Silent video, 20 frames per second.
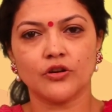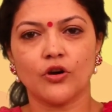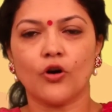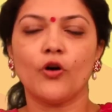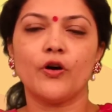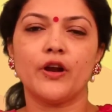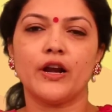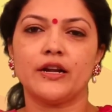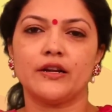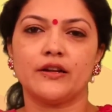
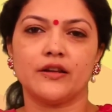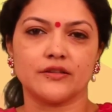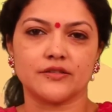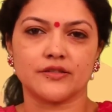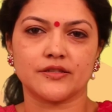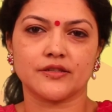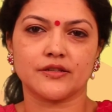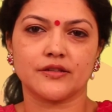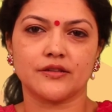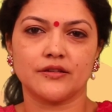or at
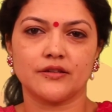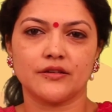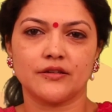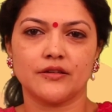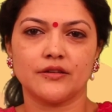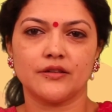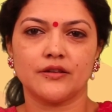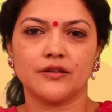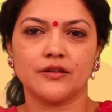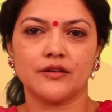dusk.
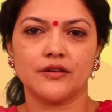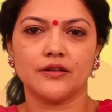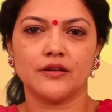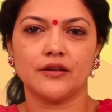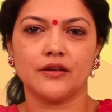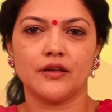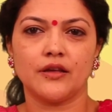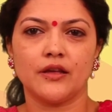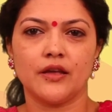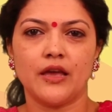
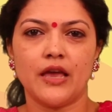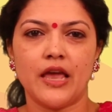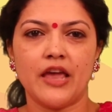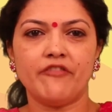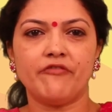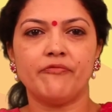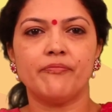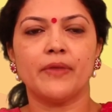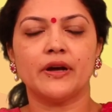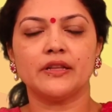
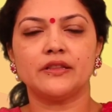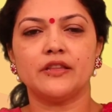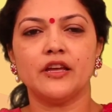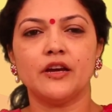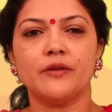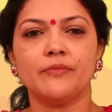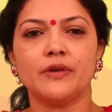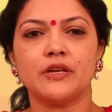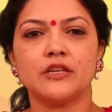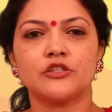If
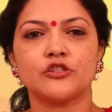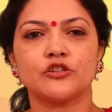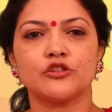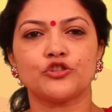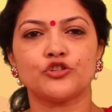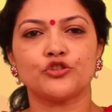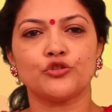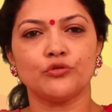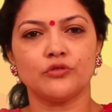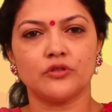Madhyam is
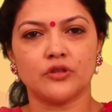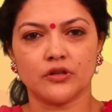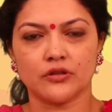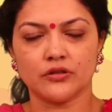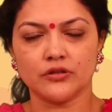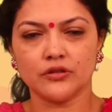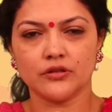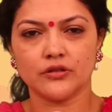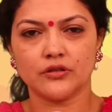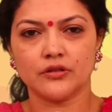Shuddha,
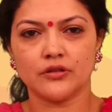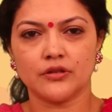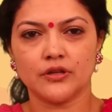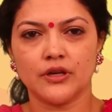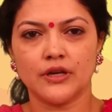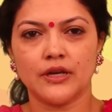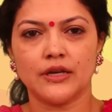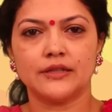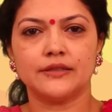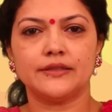
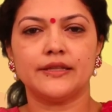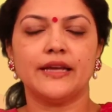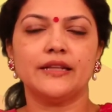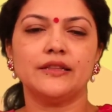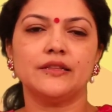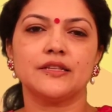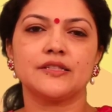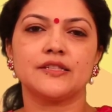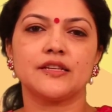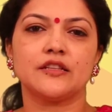
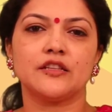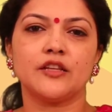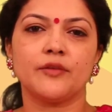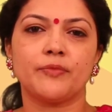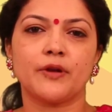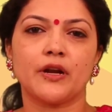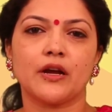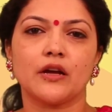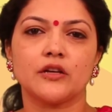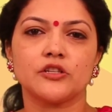then the Sandhi
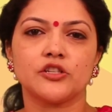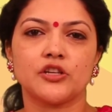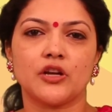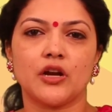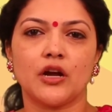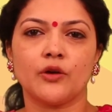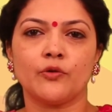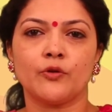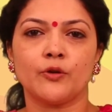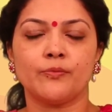Prakash
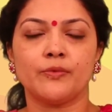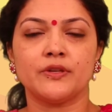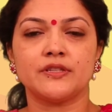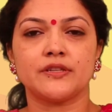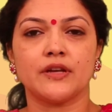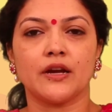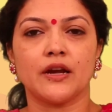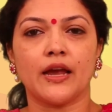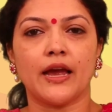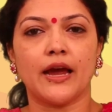rag will be
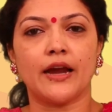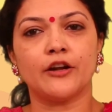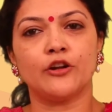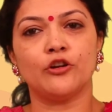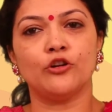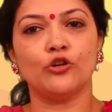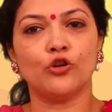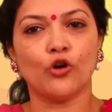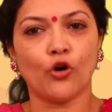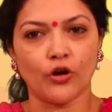sung at
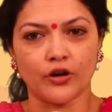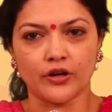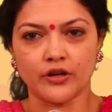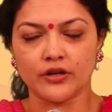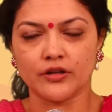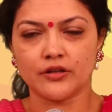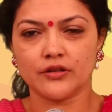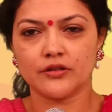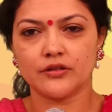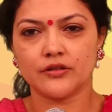dawn.
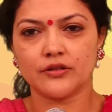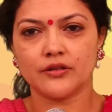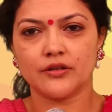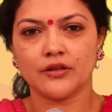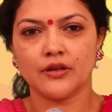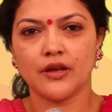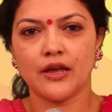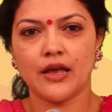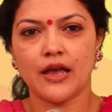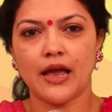
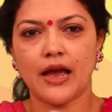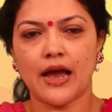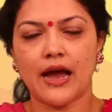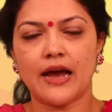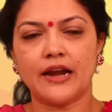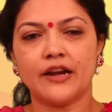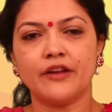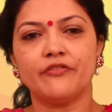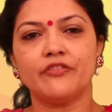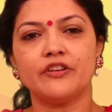
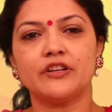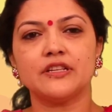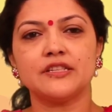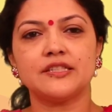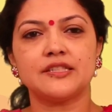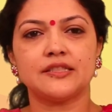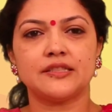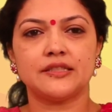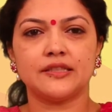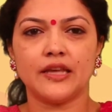And if it
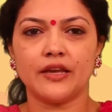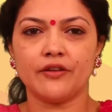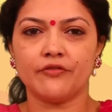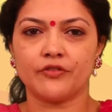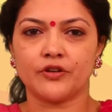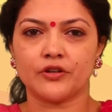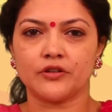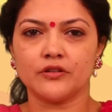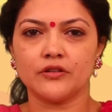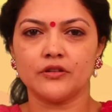is
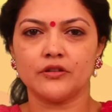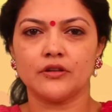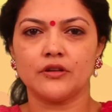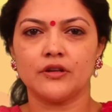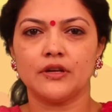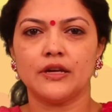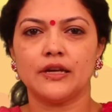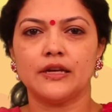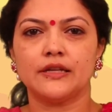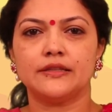Tivra,
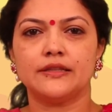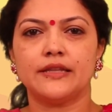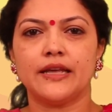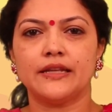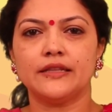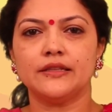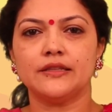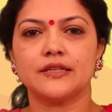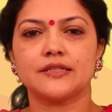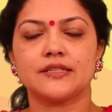
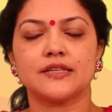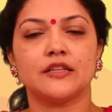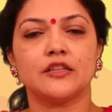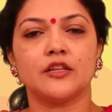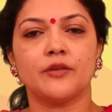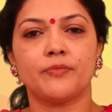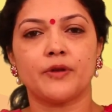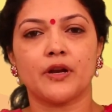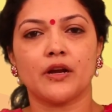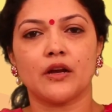then the
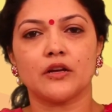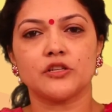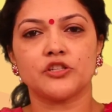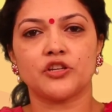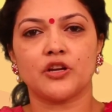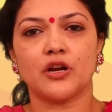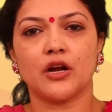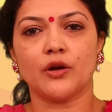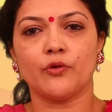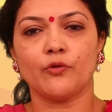Sandhi
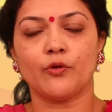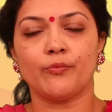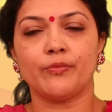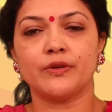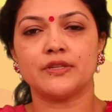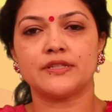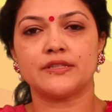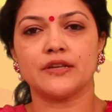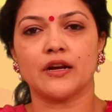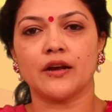Prakash rag will
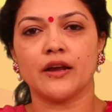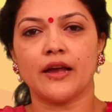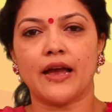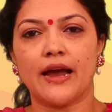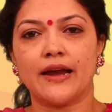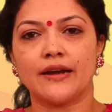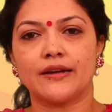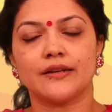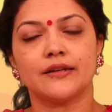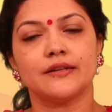be sung
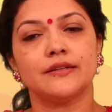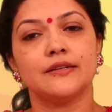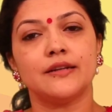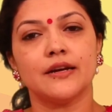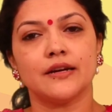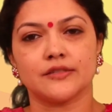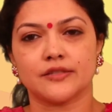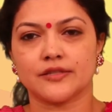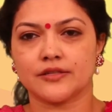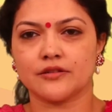at
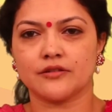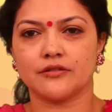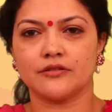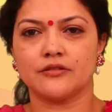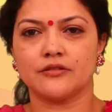dusk.